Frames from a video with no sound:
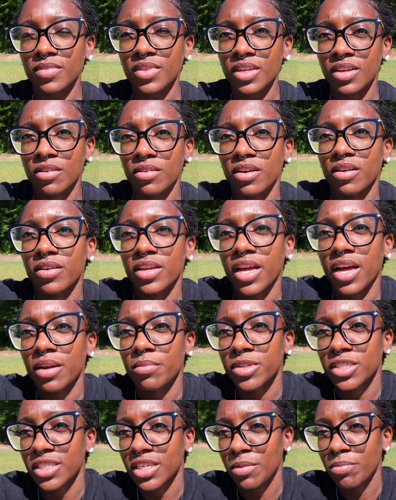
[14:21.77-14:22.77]
Hold on, y'all. Let
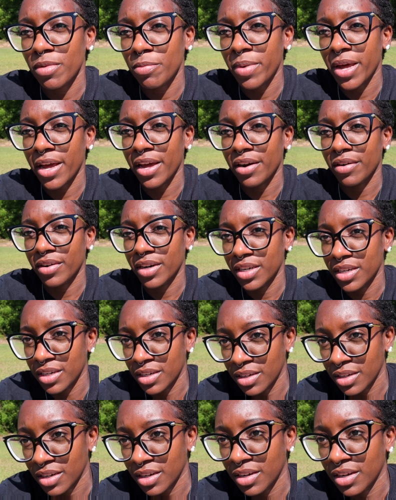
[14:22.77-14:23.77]
me check my battery.
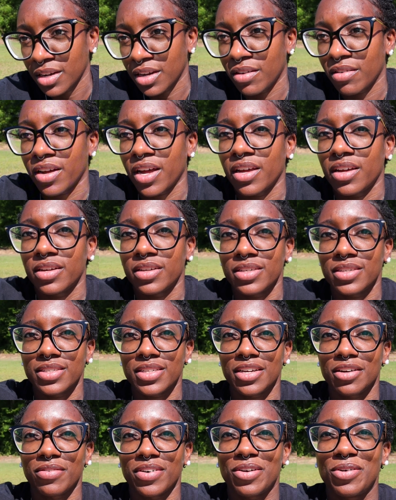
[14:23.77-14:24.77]
Okay, it's
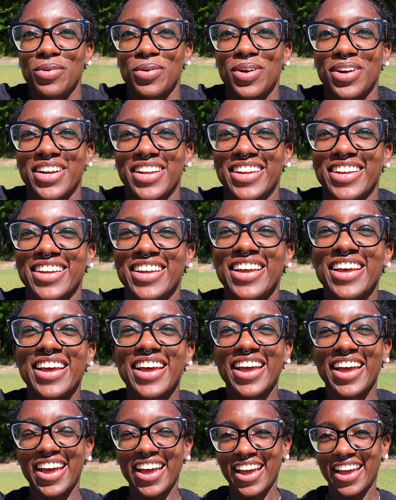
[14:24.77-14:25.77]
still recording.
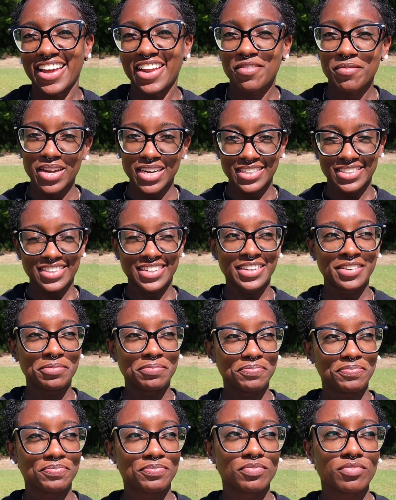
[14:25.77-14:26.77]
I had to make sure.
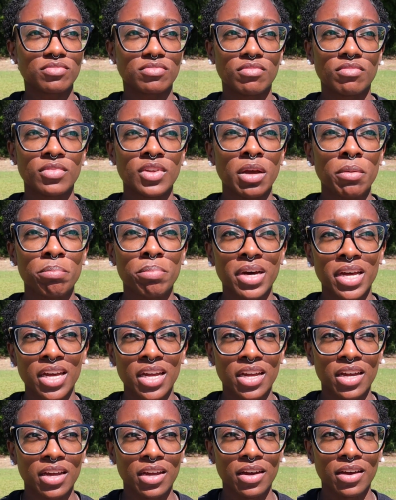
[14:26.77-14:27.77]

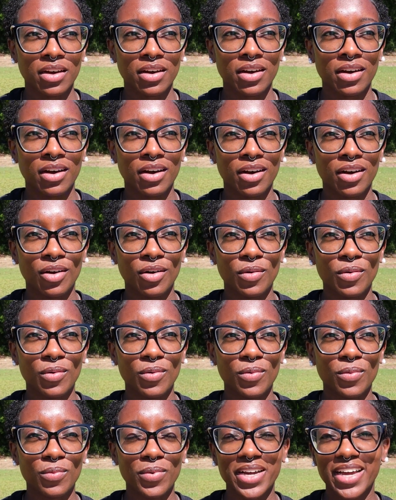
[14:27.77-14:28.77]
But
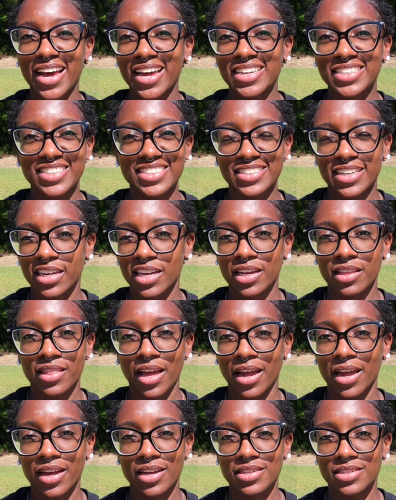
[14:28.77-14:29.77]
we got to just let
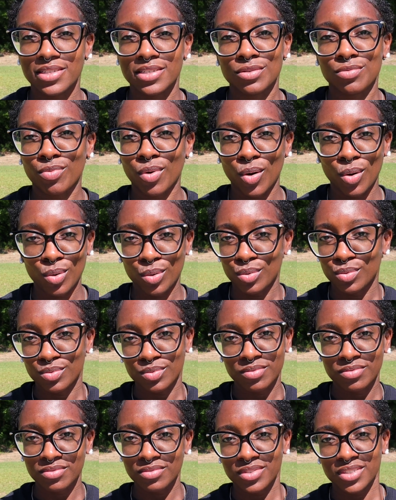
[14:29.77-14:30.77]
things just roll.
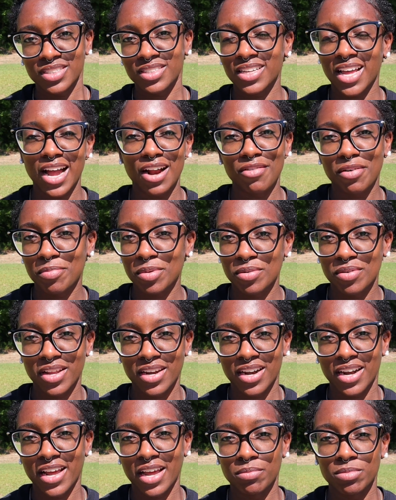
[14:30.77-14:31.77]
I rebuke
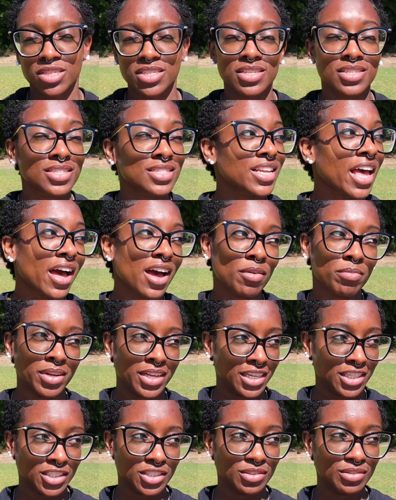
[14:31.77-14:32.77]
it in the name of Jesus. God
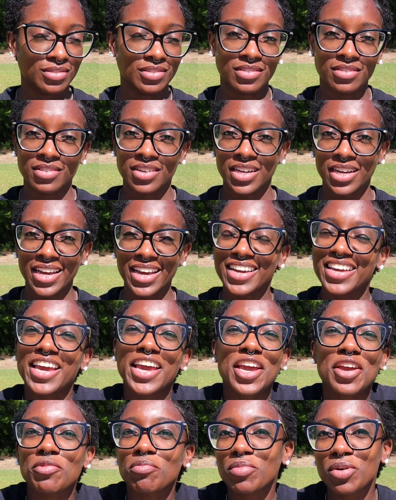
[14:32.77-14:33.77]
bless you. And
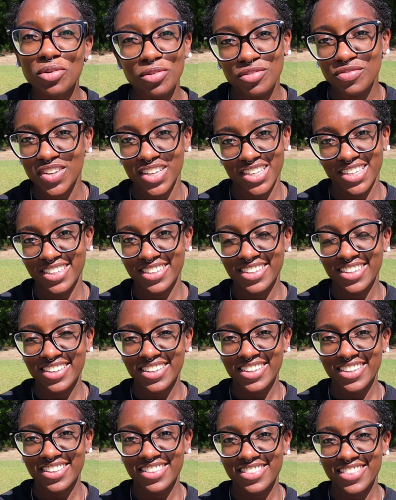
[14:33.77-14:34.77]
keep
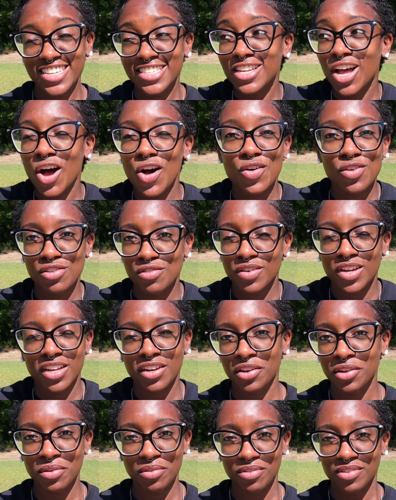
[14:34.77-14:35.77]
moving. That's all you
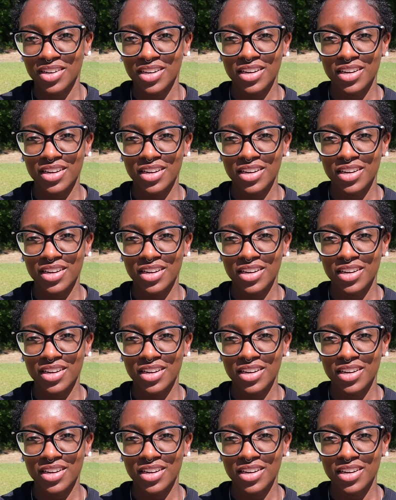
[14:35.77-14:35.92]
can do.